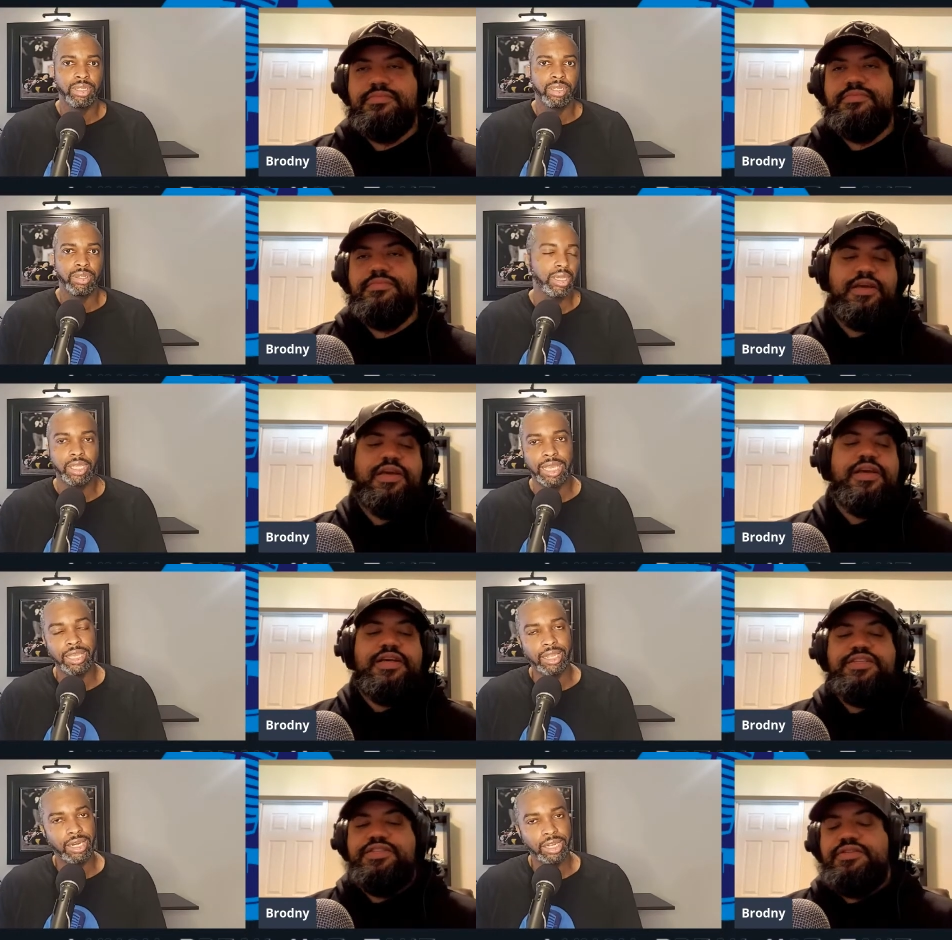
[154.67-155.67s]
Speaker 1: you know, and you got
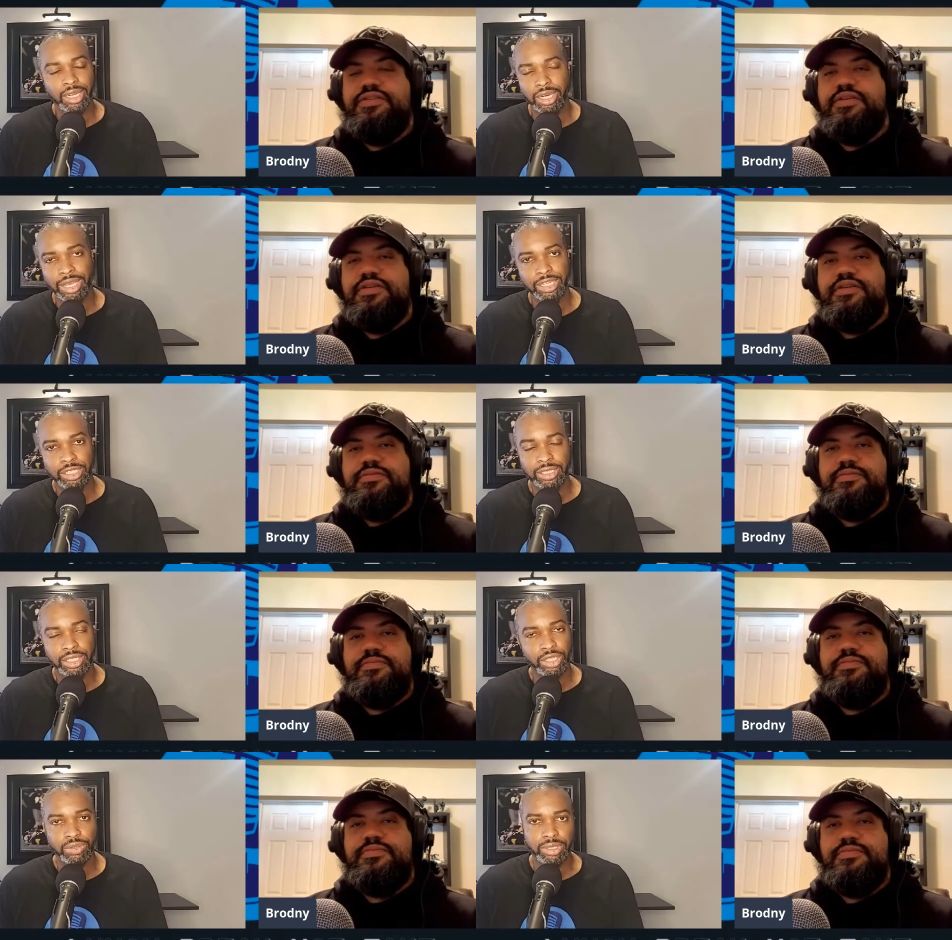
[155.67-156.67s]
and, and you got Justin
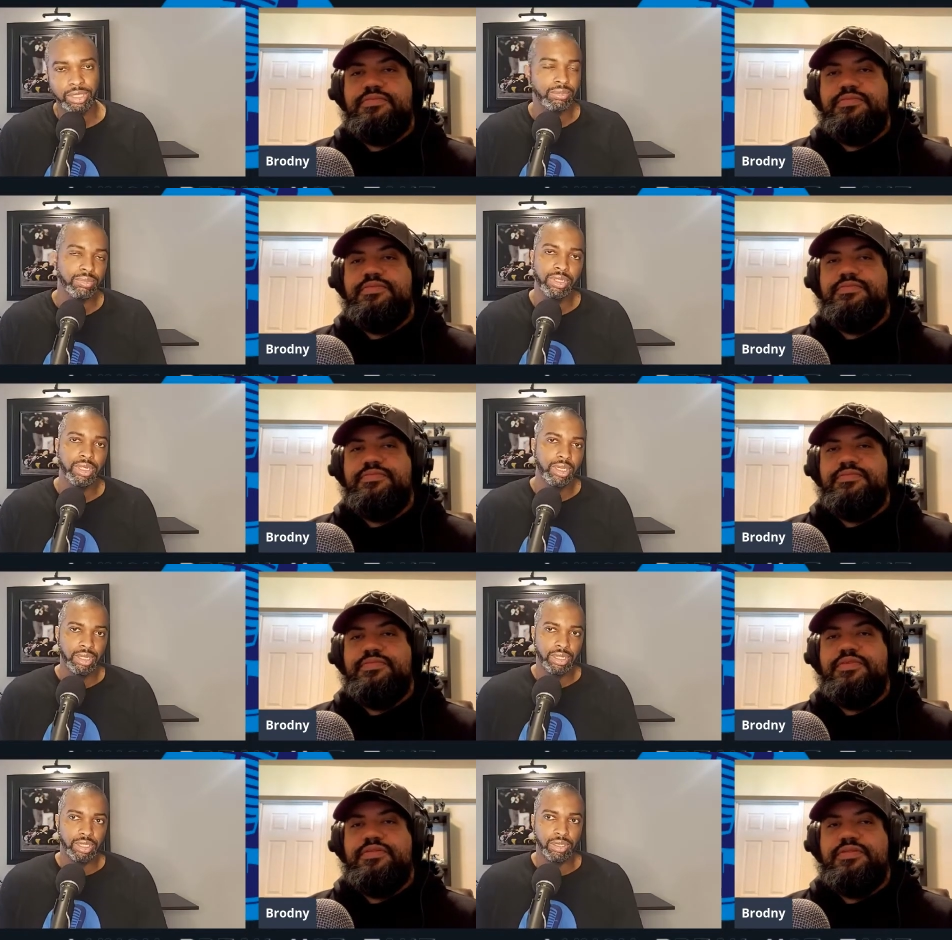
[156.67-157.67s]
Houston,
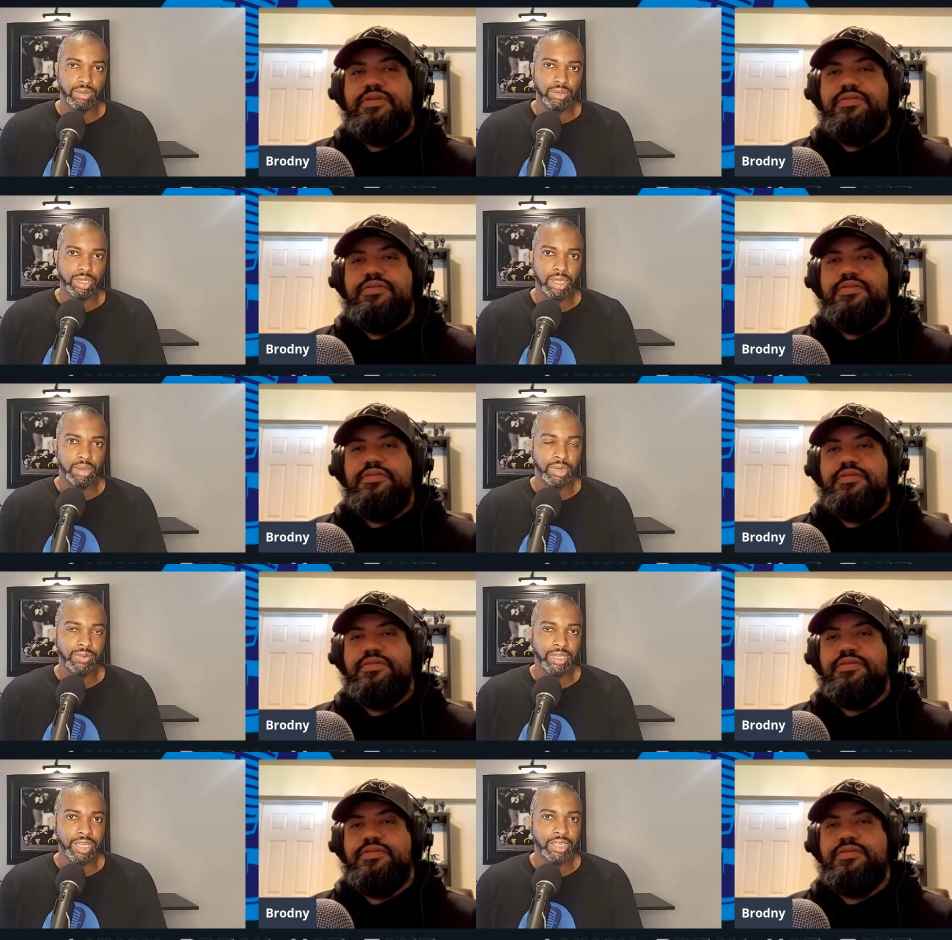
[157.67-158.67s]
you know, coming off
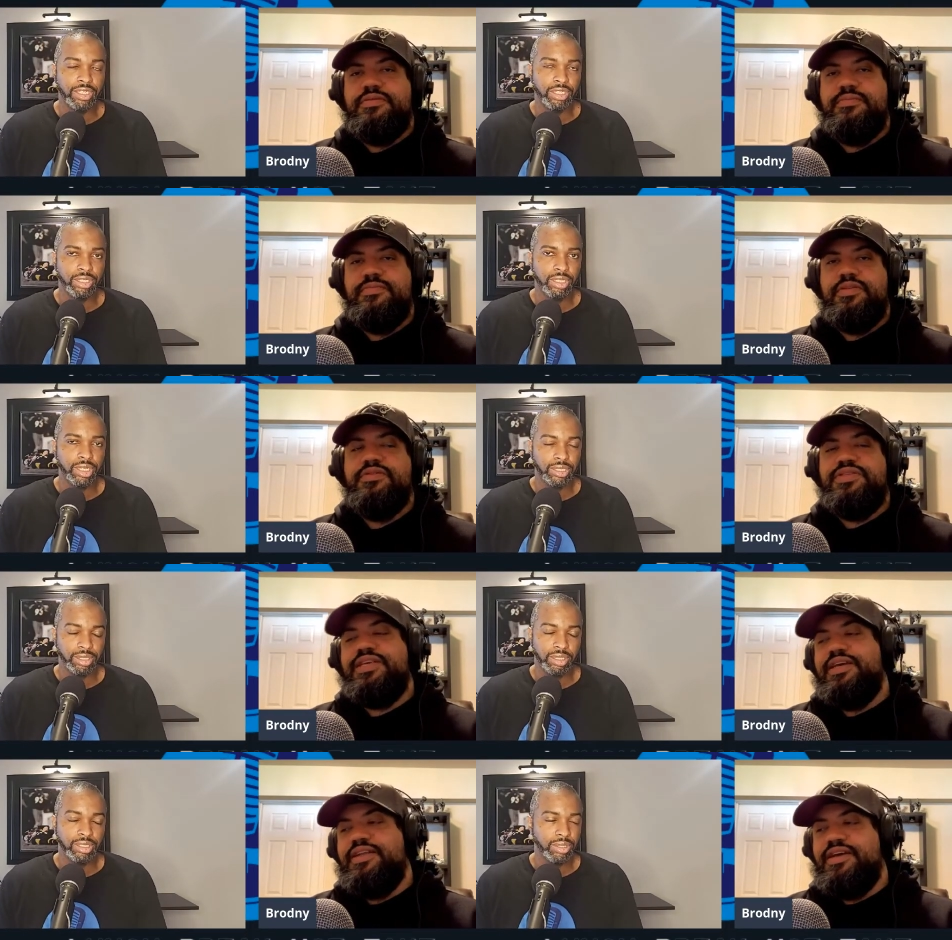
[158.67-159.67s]
the edge.
Speaker 2: Is who
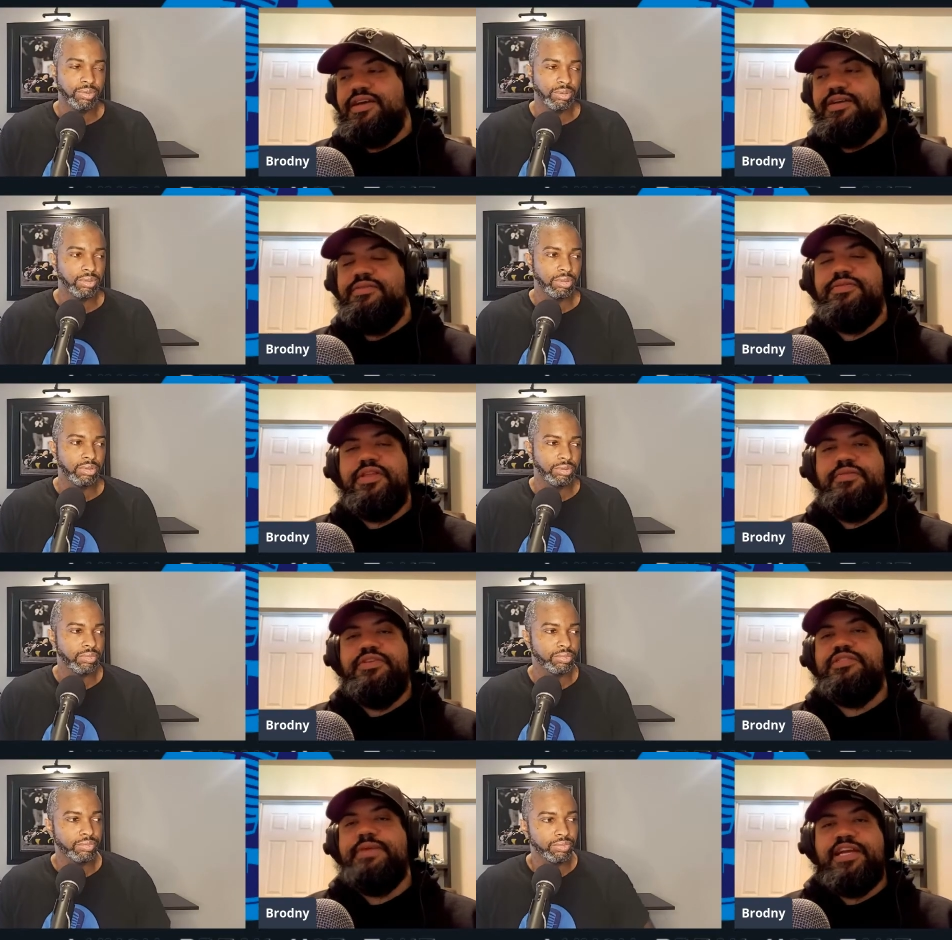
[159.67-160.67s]
said uh, they
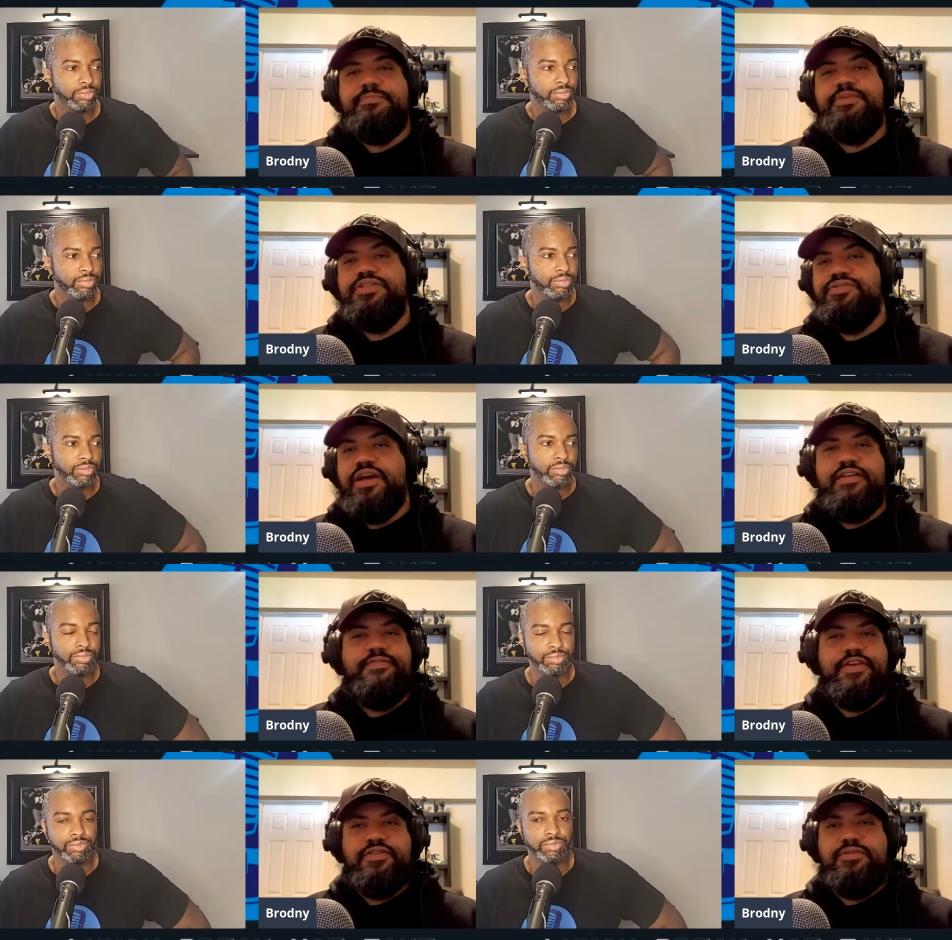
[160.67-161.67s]
respect but do not
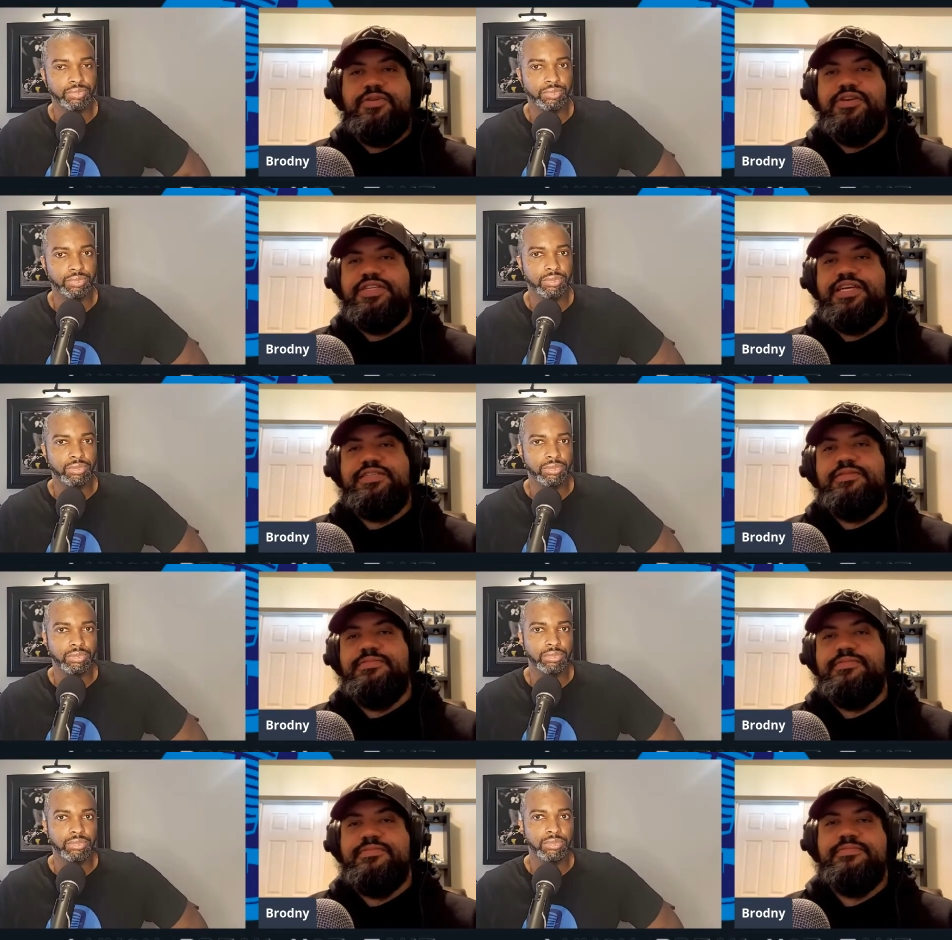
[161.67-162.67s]
fear Lamar Jackson?
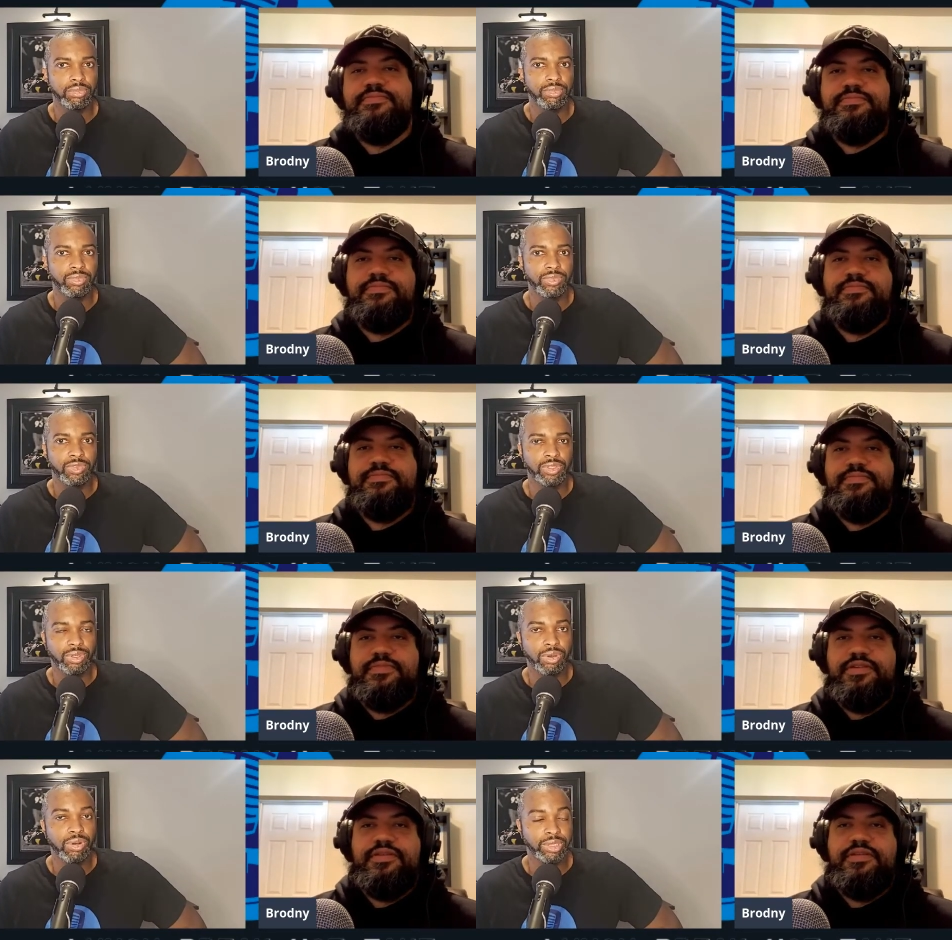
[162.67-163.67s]

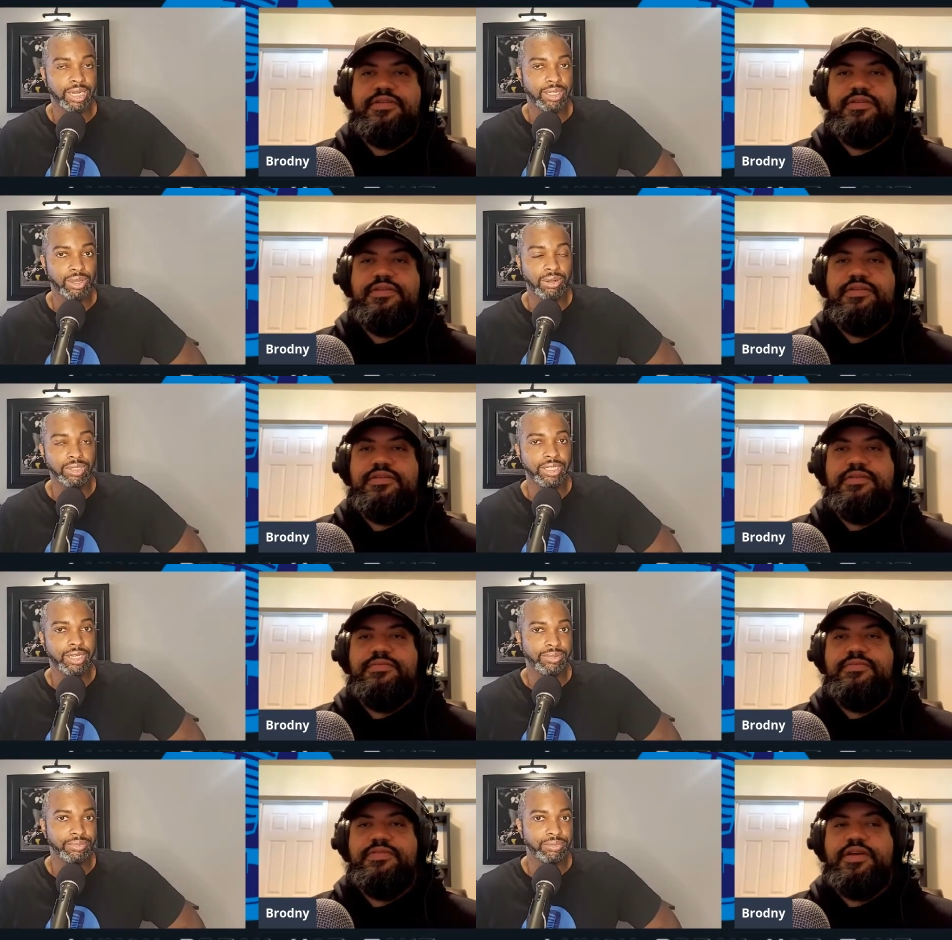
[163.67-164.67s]
Who said it? The Colts said
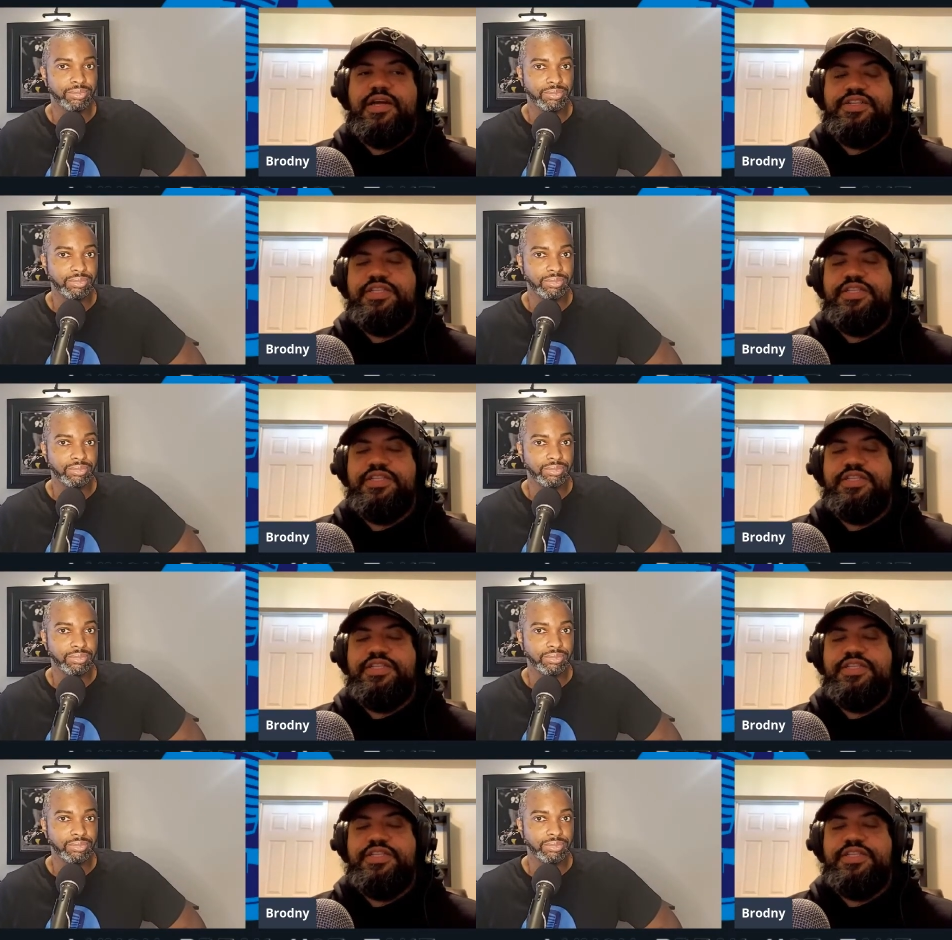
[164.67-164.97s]
that? Uh,